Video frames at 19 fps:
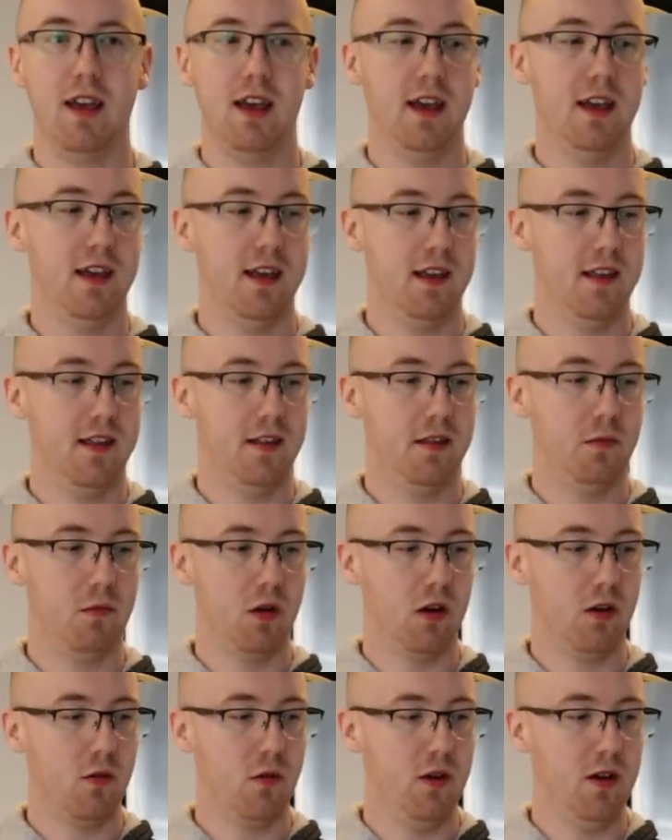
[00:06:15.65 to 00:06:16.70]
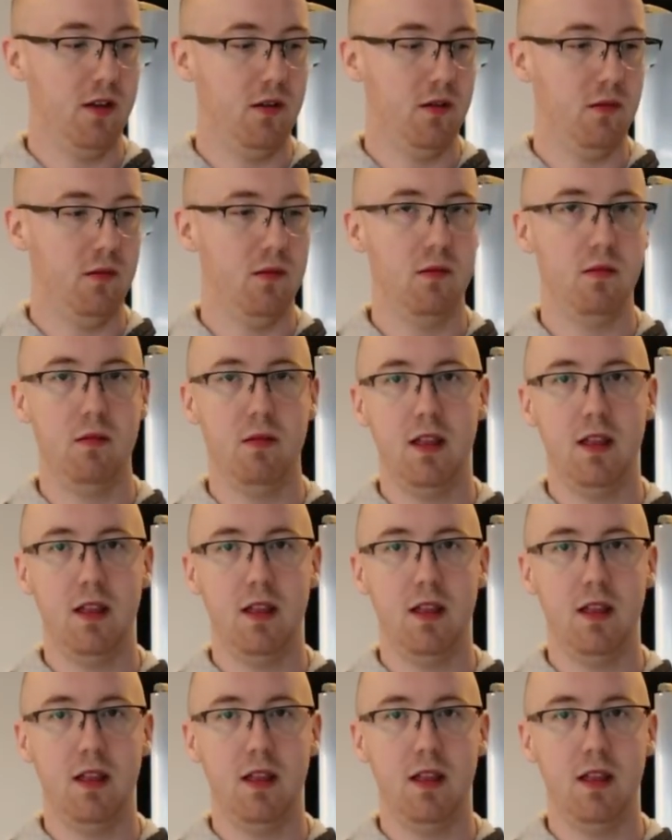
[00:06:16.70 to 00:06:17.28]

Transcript: is we're going to